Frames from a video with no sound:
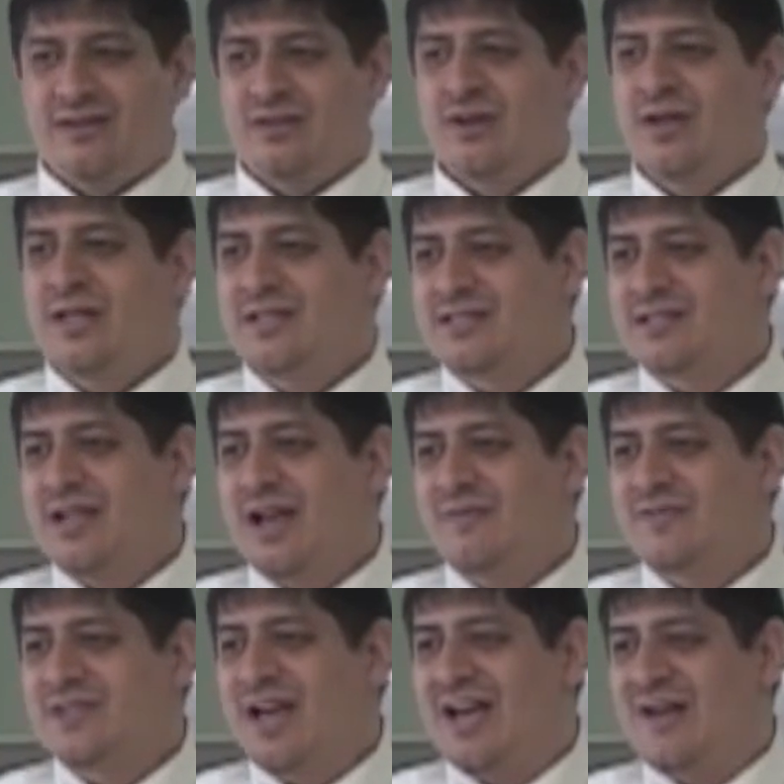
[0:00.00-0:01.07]
during his
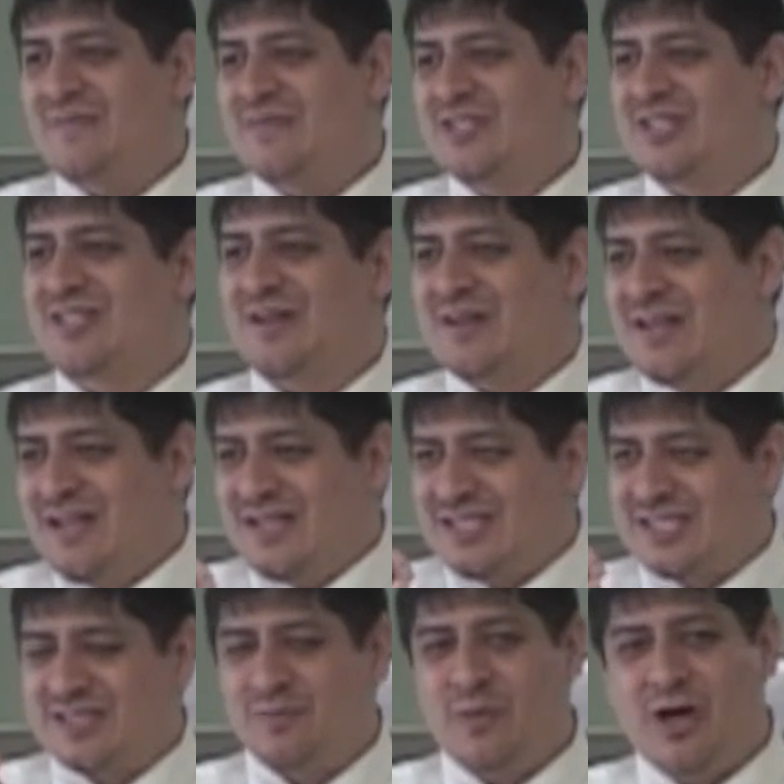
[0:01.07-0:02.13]
lifetime, just a
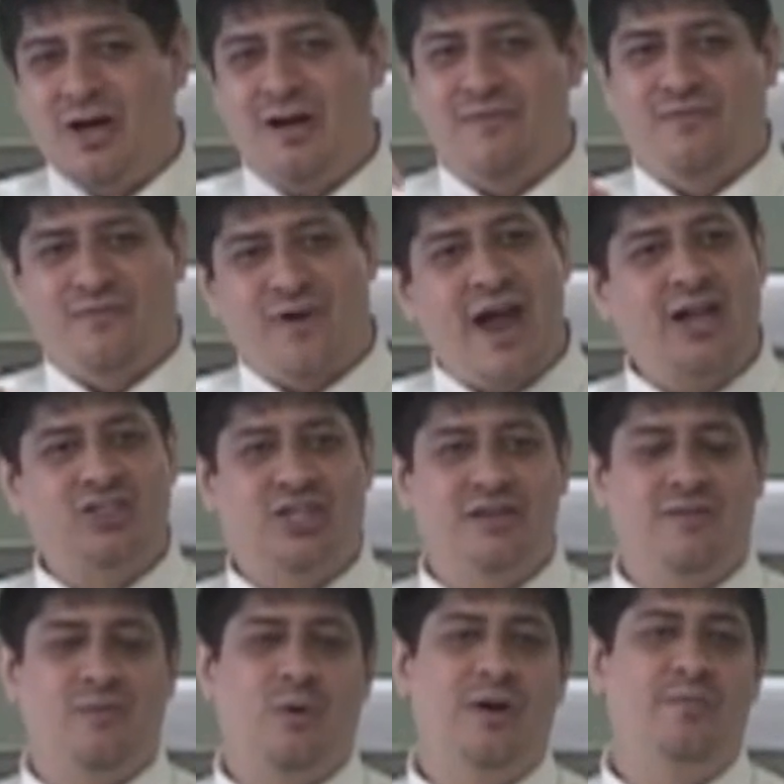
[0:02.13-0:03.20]
small
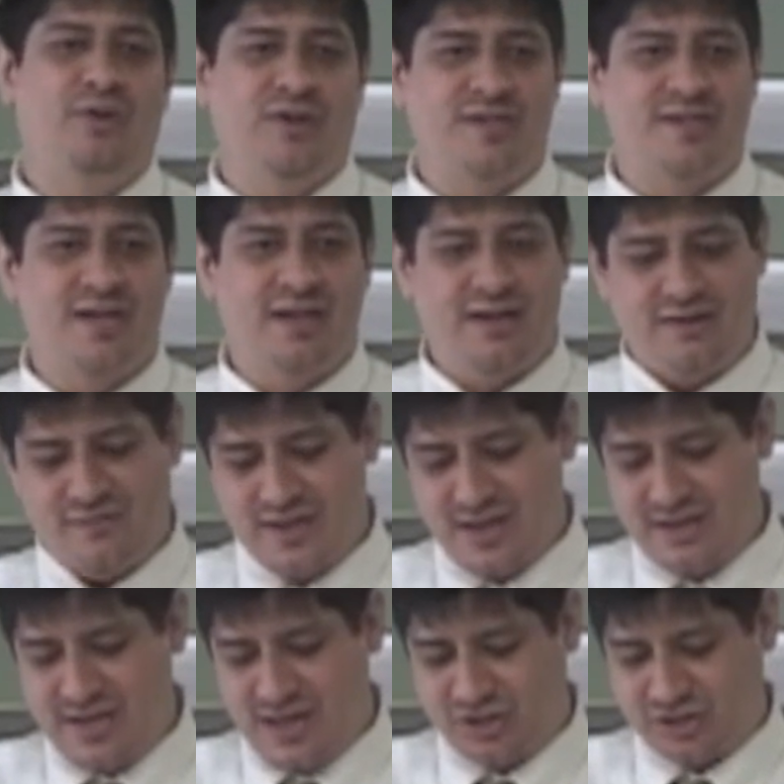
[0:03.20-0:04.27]
fraction of 1% of
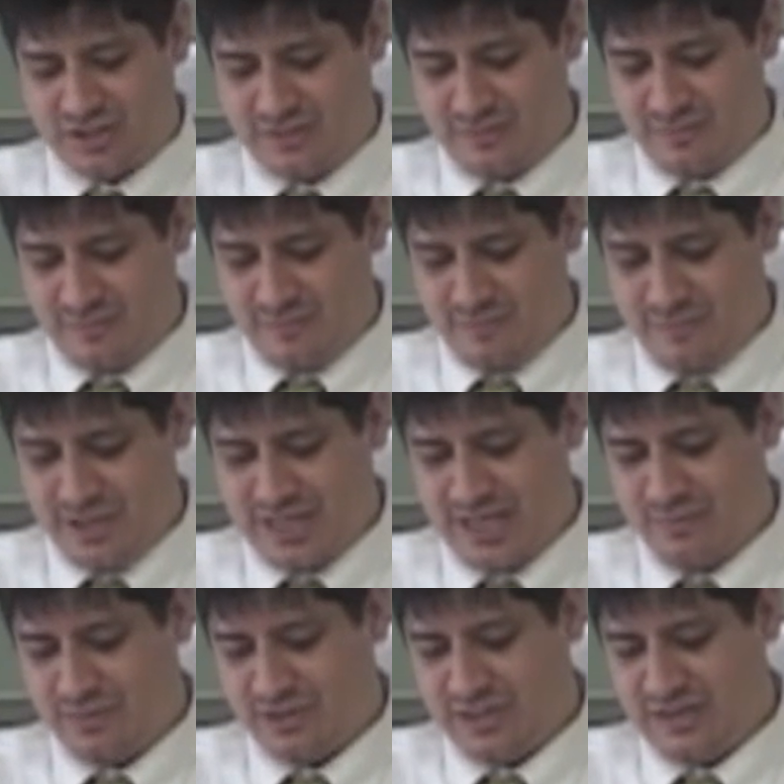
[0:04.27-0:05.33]
that nation
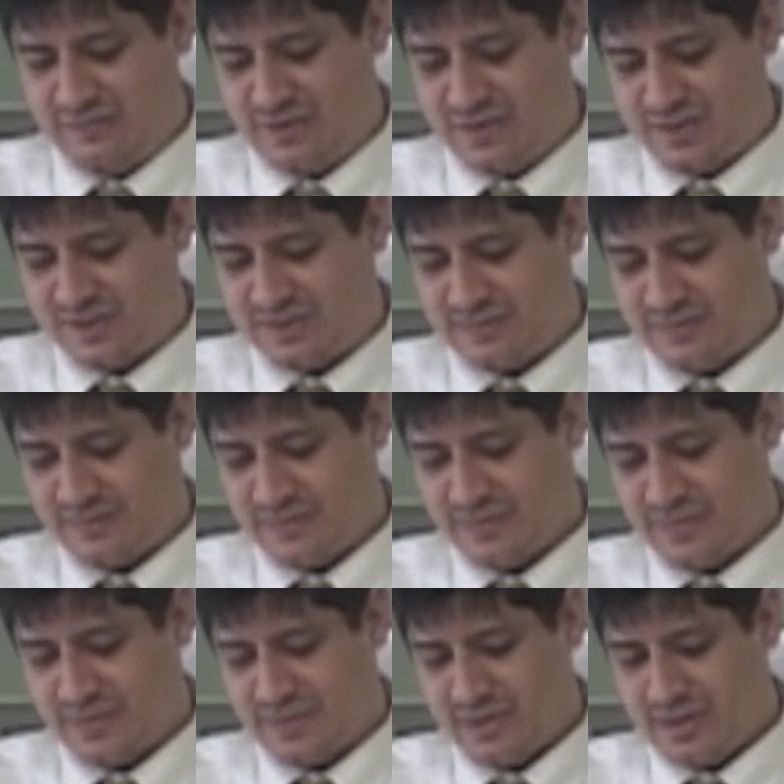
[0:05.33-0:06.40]
became believers.
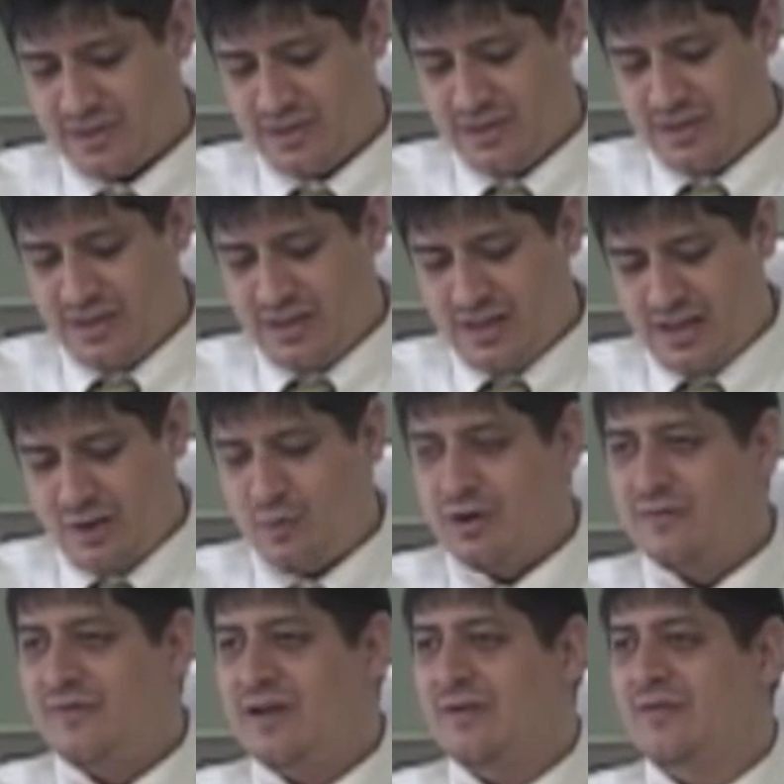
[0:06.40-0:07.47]
I
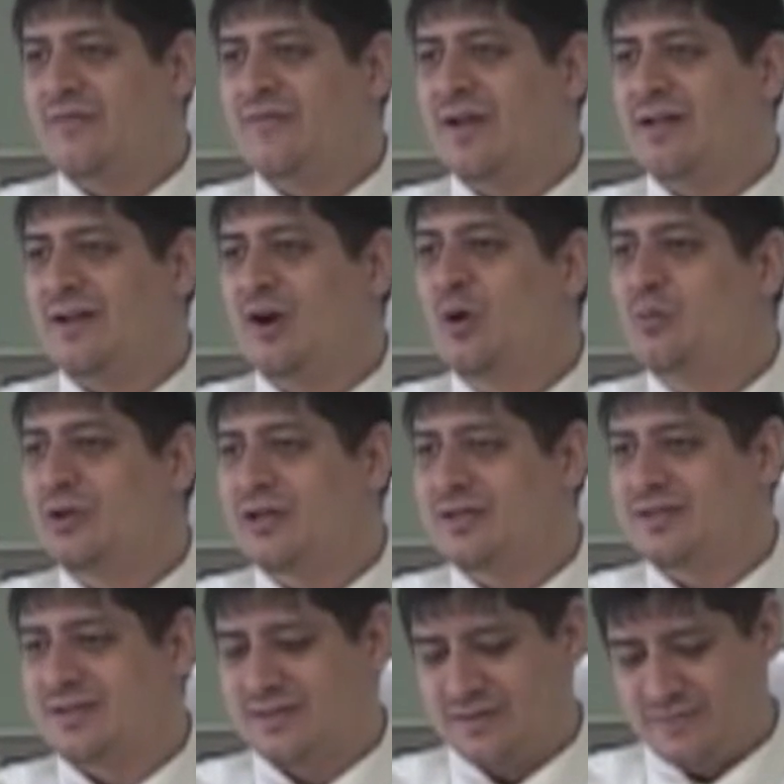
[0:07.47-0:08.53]
wonder if he ever felt
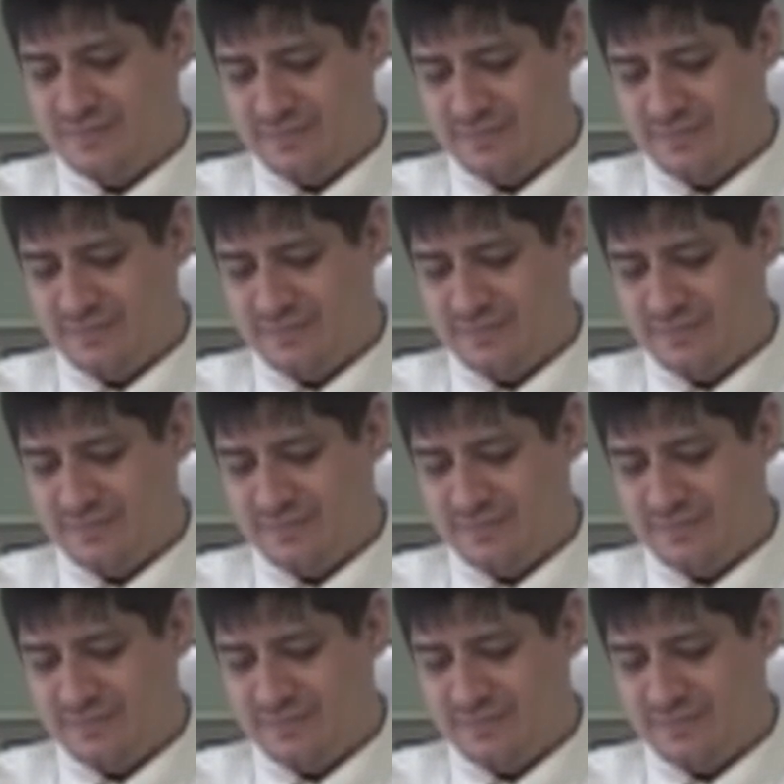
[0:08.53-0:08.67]
hopeless.